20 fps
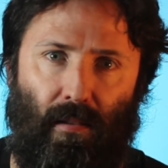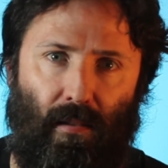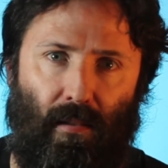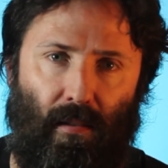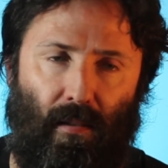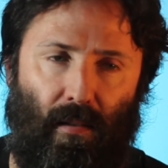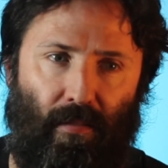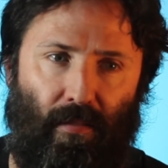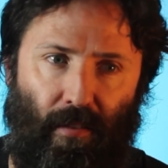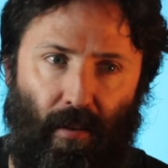
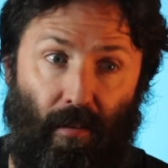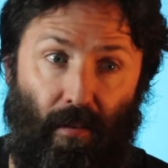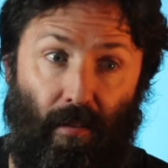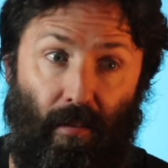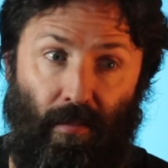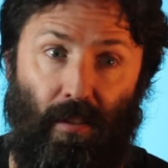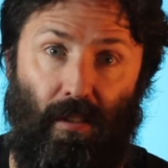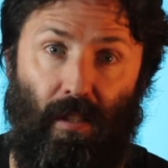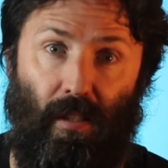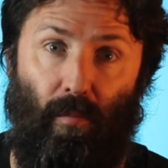for
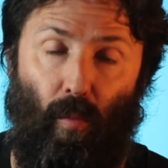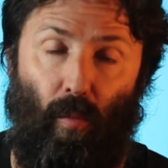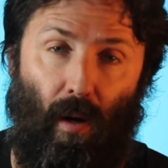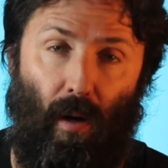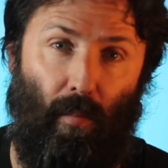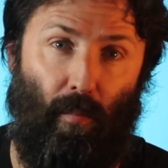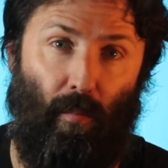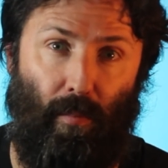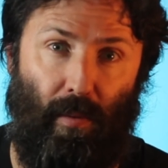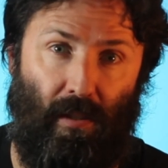
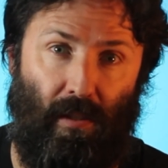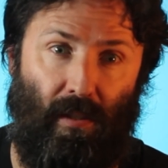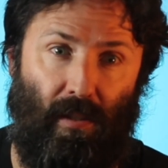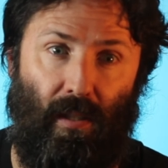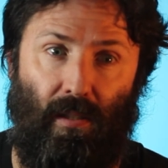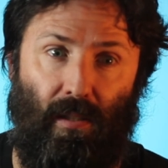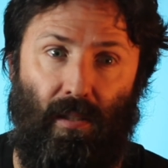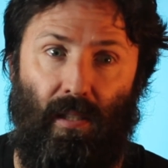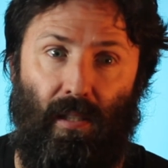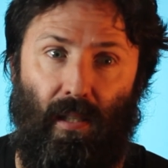z1 would be
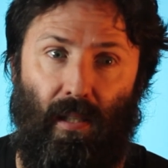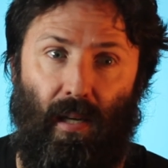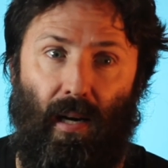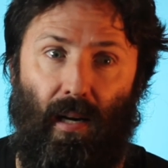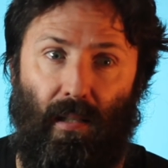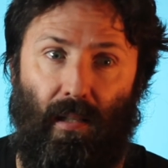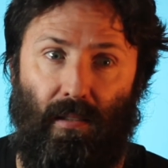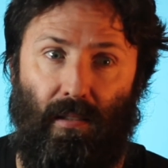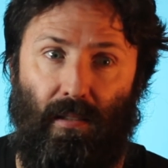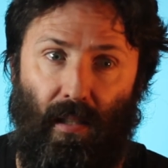60, and
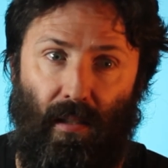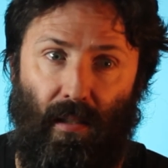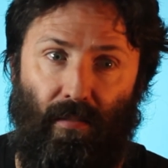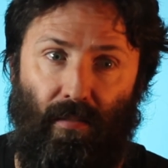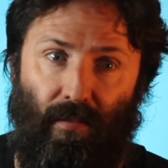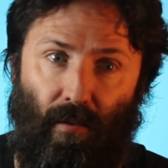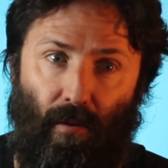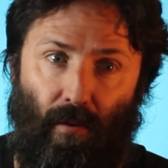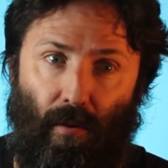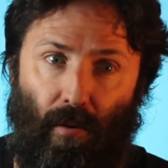arg z
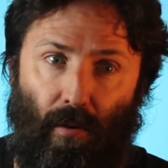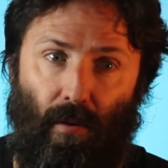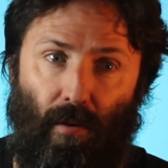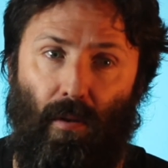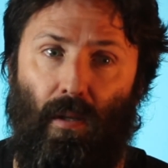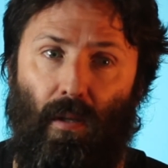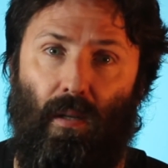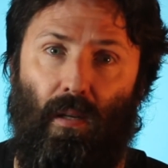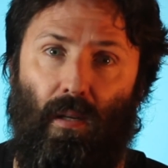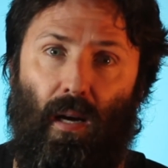for
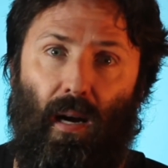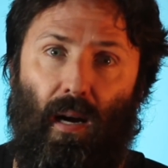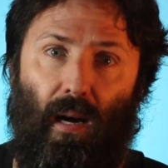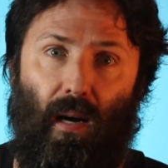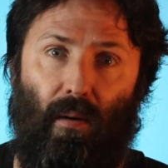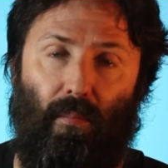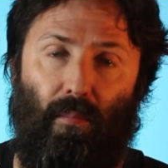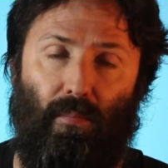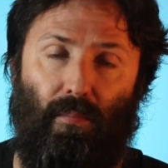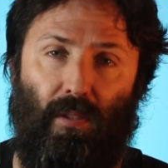
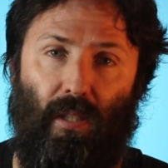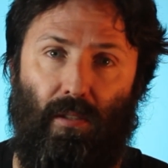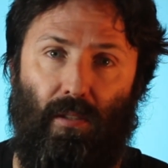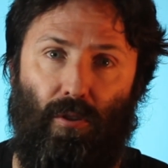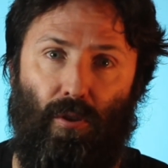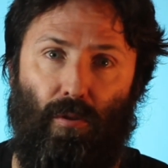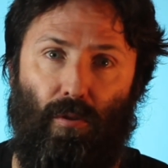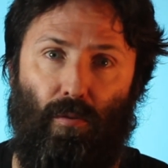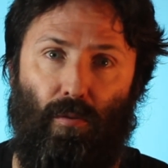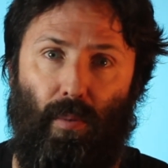
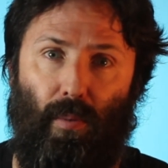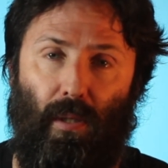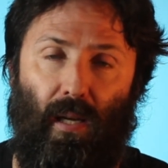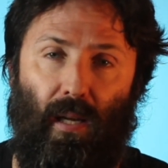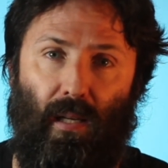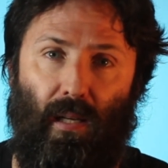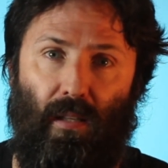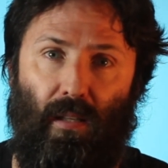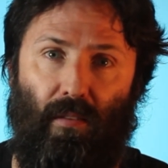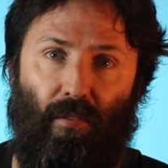z2 would be
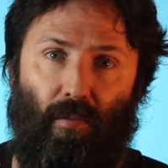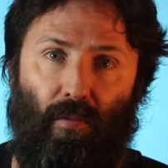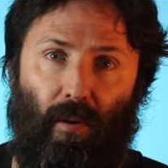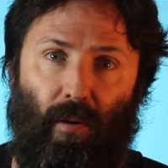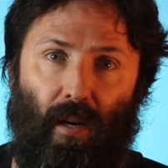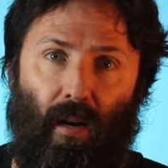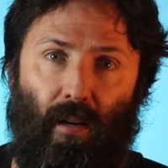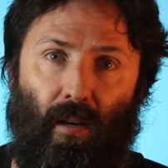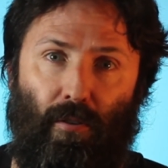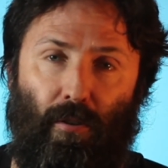negative
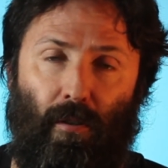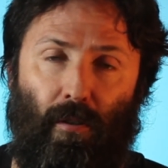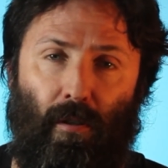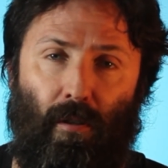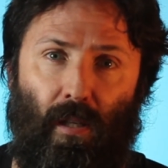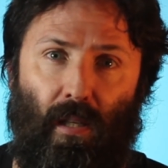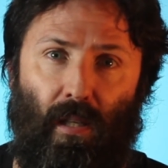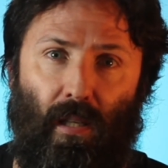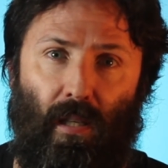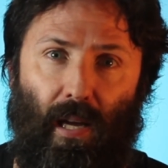300,
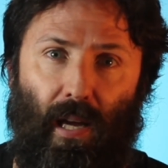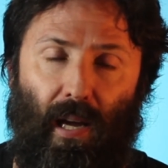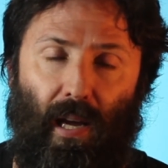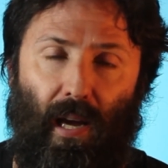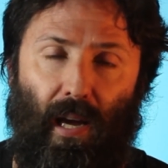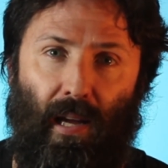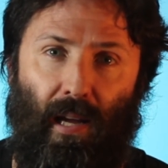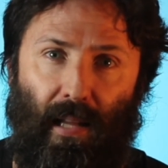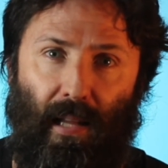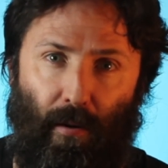
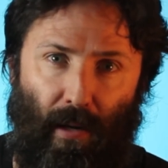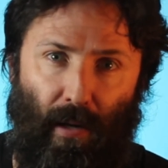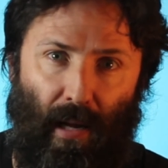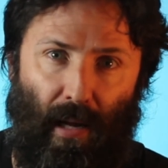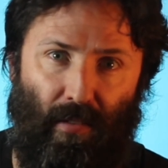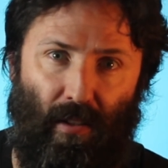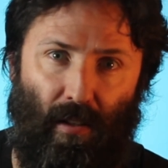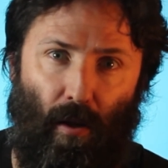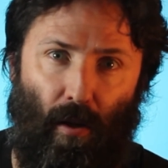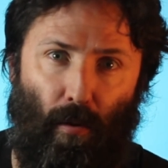and that would have
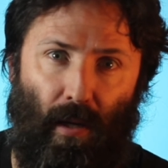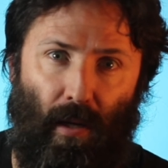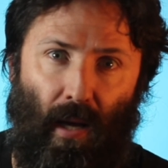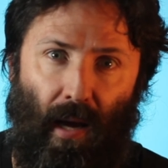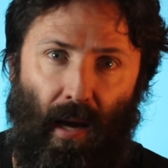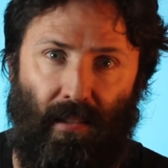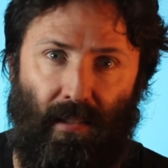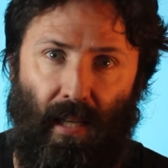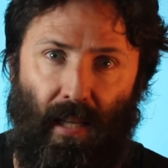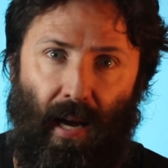a
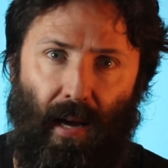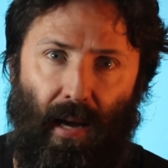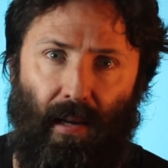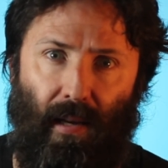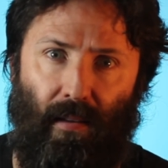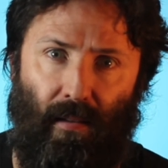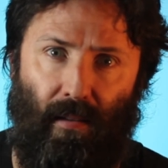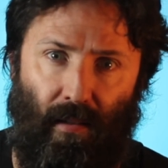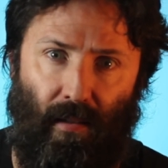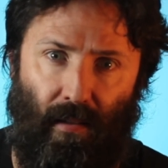lowercase a.
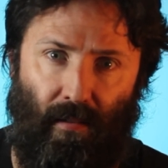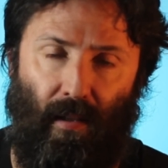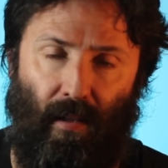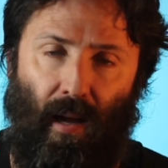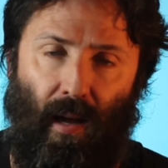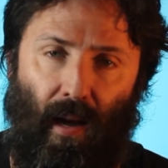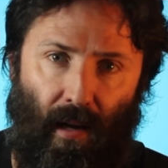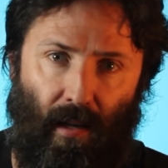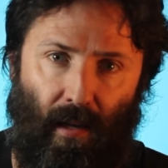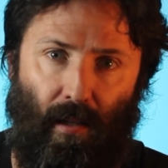
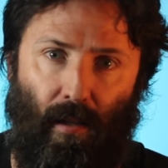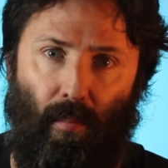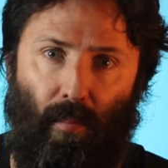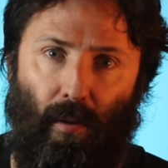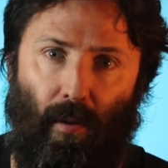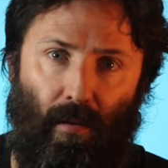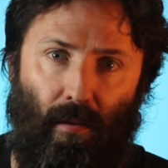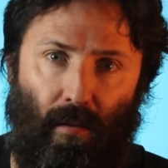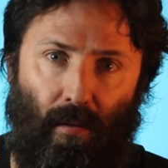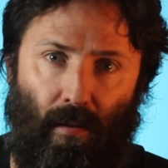
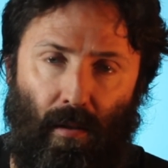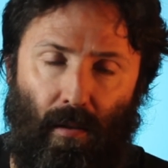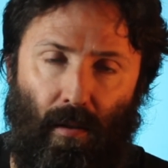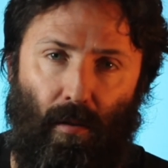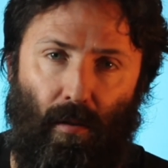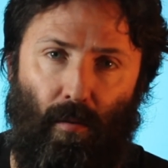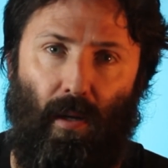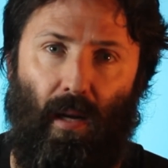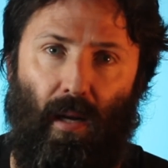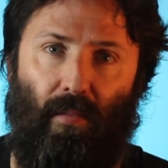Argument
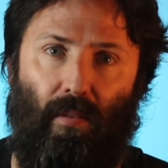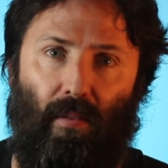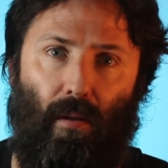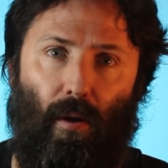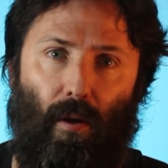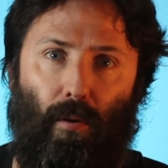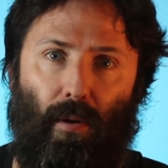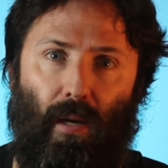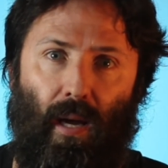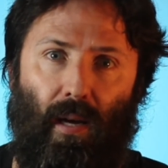would have a
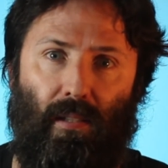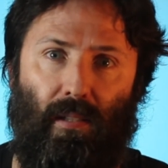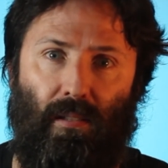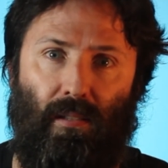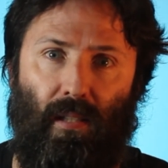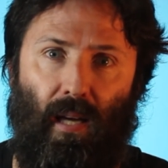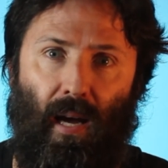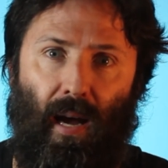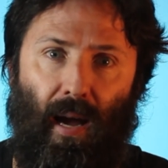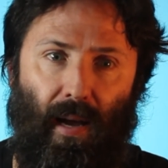lowercase
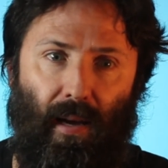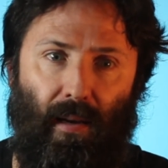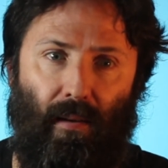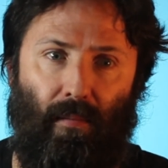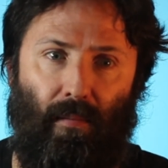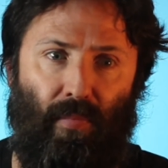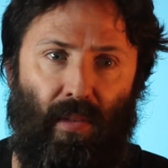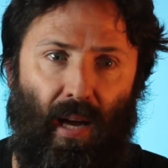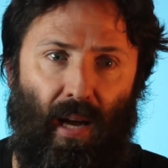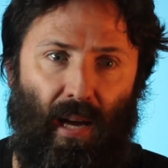a.
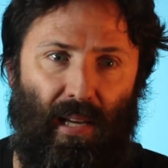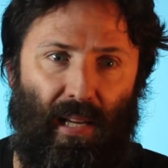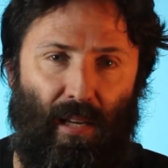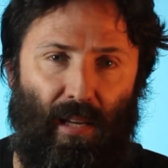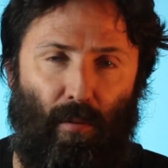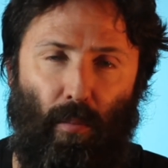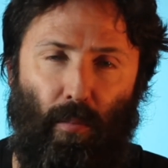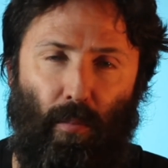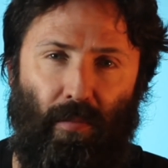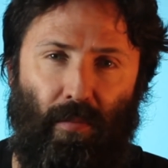And here
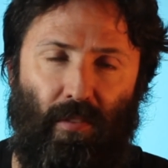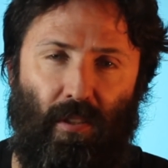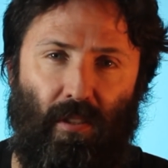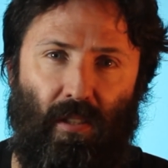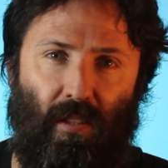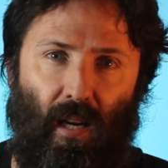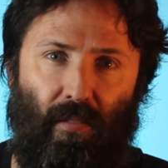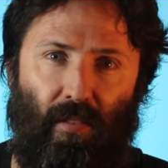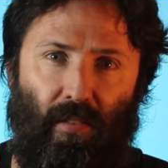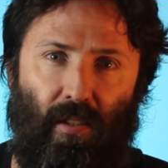what we've
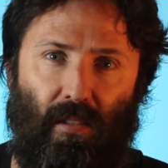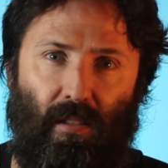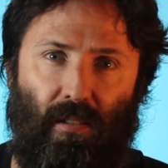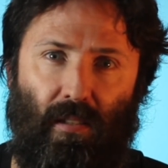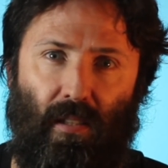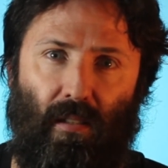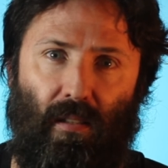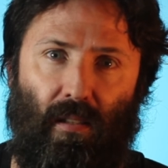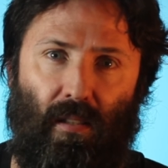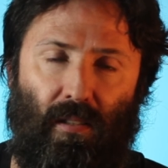discovered is
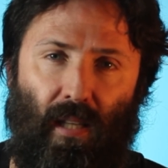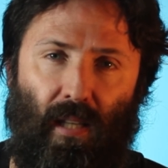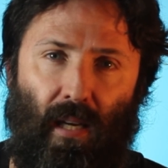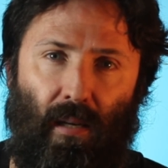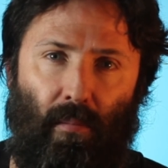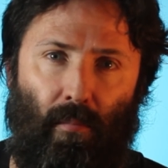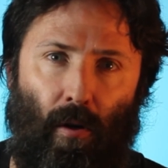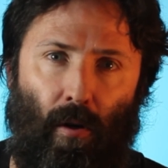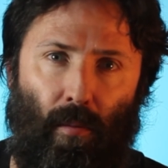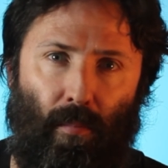that the same
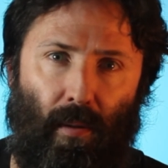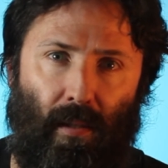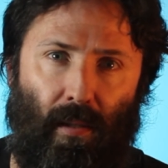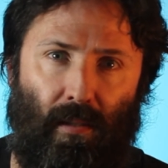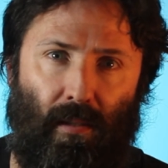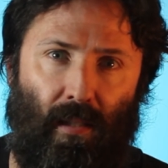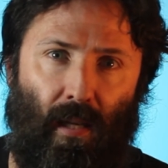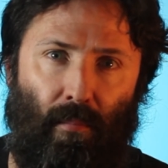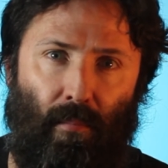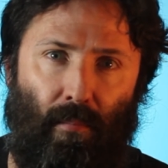complex
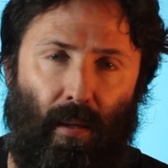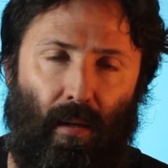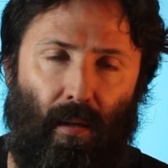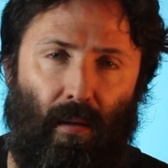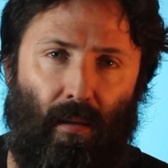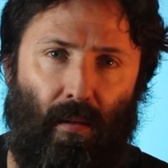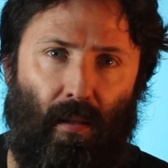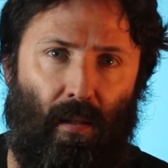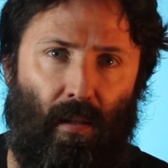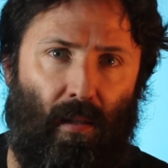number
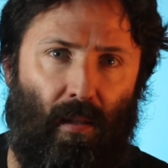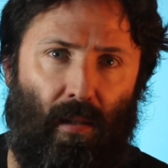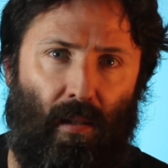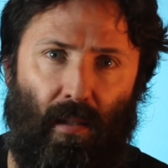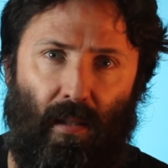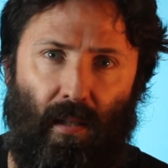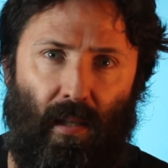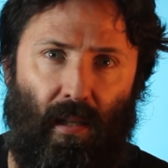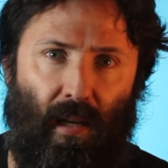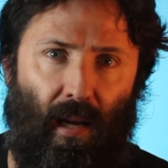
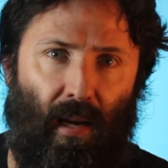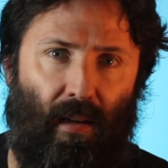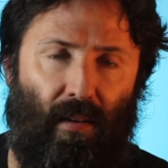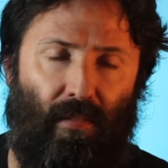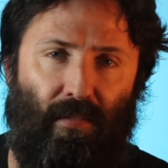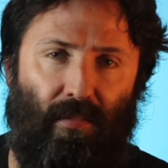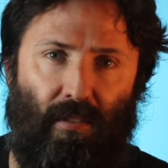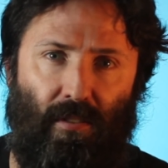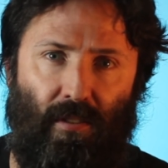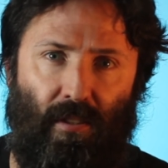can have
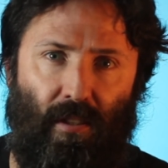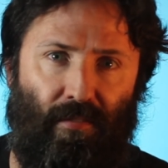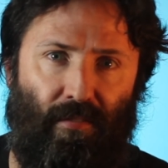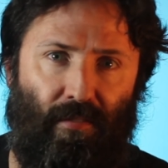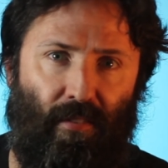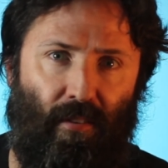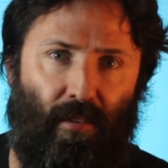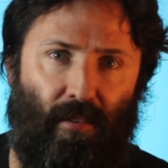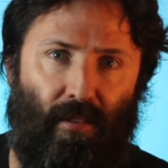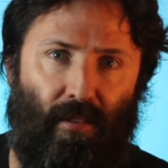different